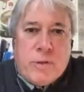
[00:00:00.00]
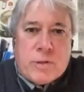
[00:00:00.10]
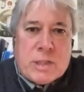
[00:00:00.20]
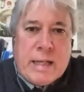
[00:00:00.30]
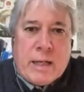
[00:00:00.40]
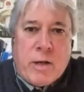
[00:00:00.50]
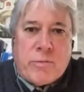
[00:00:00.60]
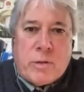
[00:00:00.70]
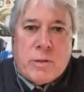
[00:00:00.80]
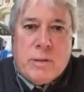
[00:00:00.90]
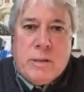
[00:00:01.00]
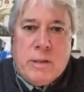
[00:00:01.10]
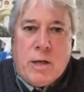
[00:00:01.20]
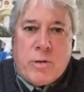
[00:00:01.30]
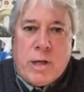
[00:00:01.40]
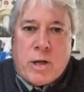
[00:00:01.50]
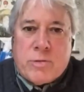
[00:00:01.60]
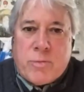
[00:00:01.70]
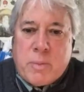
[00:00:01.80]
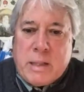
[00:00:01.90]
they're standing over 100
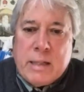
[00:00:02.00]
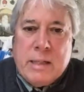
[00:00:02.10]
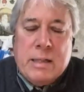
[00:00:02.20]
yards from me.